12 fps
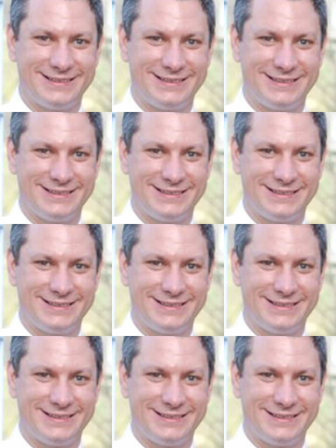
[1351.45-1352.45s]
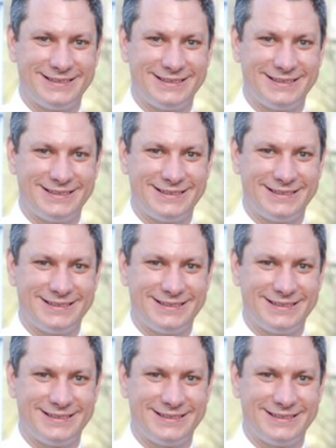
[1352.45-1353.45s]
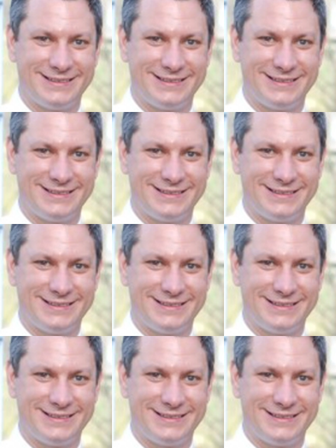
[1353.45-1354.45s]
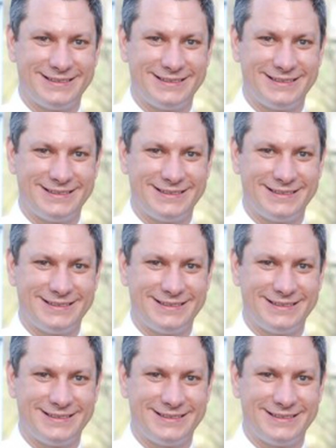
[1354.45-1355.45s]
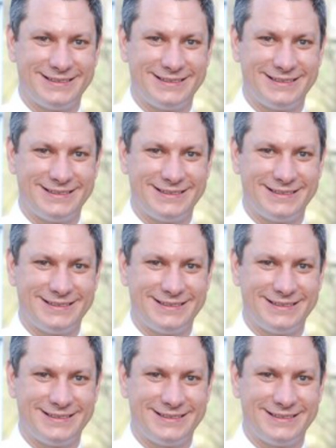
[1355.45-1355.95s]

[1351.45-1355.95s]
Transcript: The face doesn't move, so there is nothing to read.